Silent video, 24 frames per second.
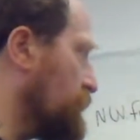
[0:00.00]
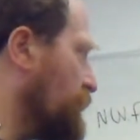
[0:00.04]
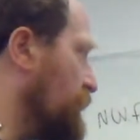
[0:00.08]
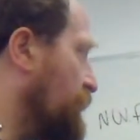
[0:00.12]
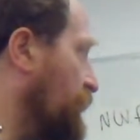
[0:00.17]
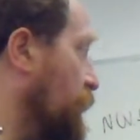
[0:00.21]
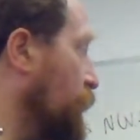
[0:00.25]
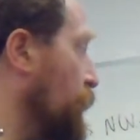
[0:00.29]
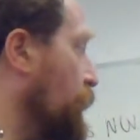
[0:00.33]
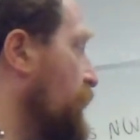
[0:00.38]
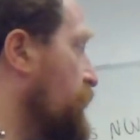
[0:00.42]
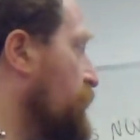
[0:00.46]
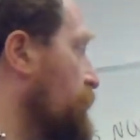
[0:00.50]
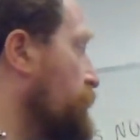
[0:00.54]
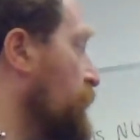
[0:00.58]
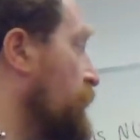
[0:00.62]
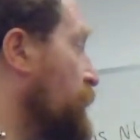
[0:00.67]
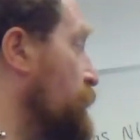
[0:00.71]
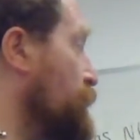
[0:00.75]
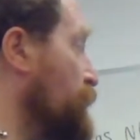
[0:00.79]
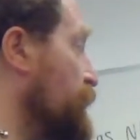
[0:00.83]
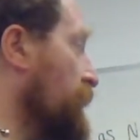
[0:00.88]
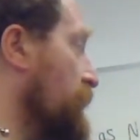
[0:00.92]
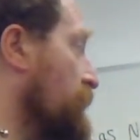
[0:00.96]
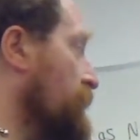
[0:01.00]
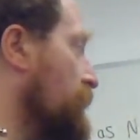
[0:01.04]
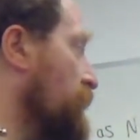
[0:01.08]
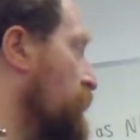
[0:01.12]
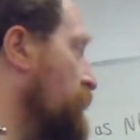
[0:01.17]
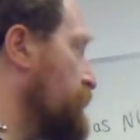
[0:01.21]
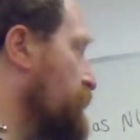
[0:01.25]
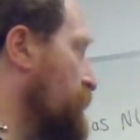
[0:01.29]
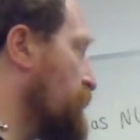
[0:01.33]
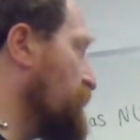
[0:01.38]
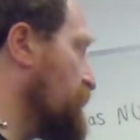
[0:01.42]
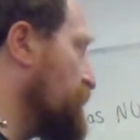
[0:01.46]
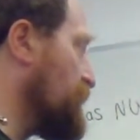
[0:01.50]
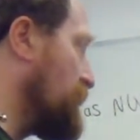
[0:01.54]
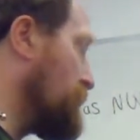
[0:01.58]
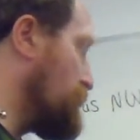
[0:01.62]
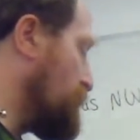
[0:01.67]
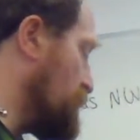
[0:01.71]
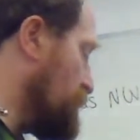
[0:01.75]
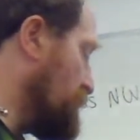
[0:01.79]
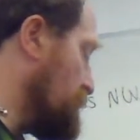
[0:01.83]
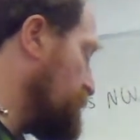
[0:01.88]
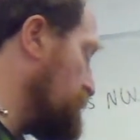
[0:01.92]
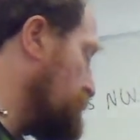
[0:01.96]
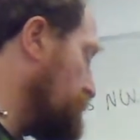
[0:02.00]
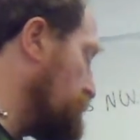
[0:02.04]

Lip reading: fluid merging of conceptions.